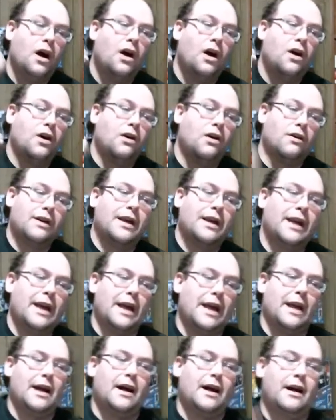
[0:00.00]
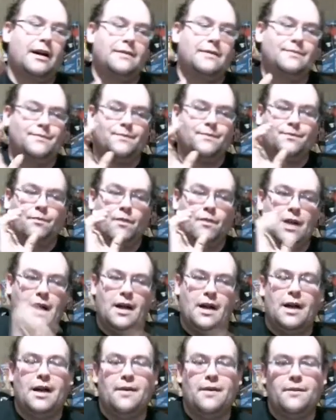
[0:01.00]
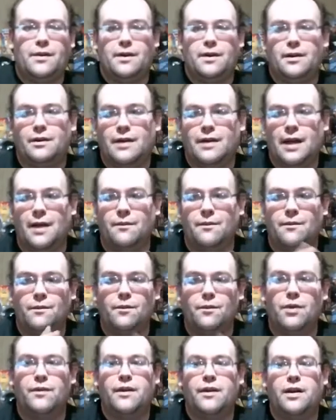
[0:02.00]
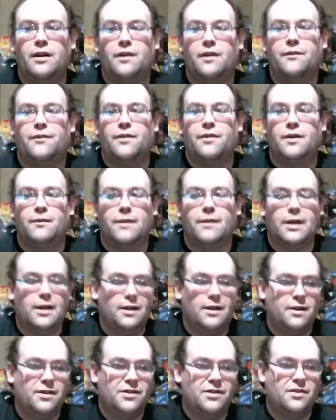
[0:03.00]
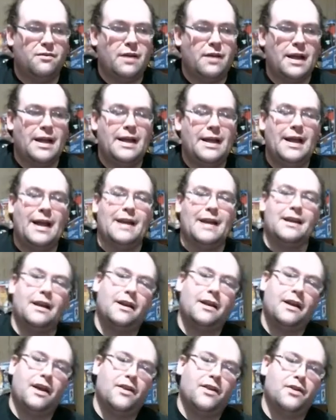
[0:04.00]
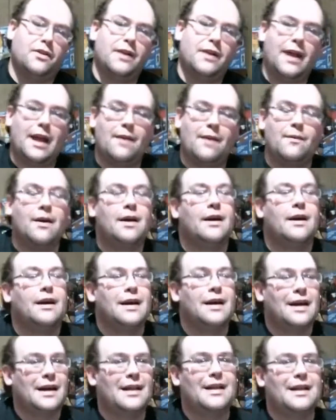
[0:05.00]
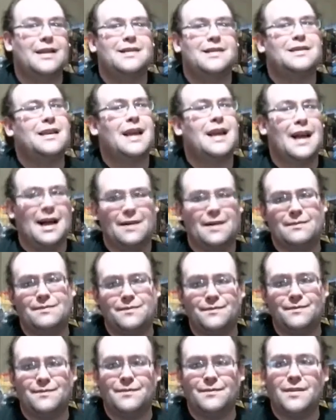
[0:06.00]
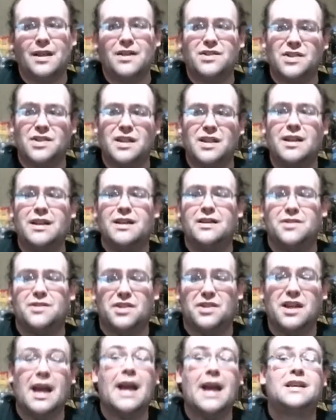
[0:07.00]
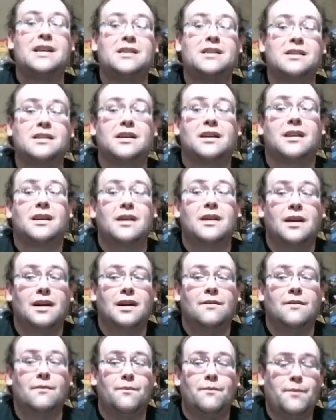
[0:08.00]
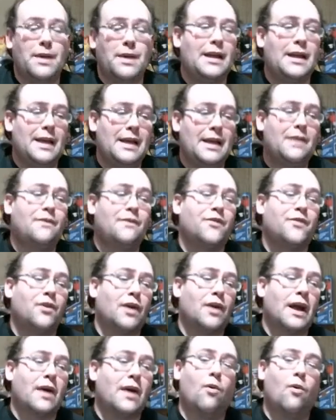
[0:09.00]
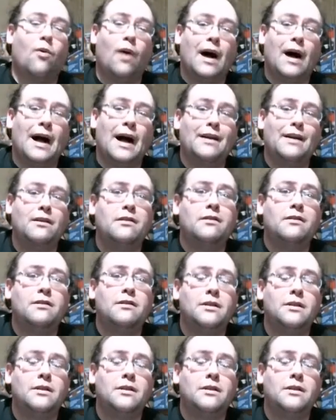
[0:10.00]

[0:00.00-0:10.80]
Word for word: Okay, um, I'm okay. Moving on from uh, Saraya Knight, another name I like to see. Um, and she is, she has been in for a while,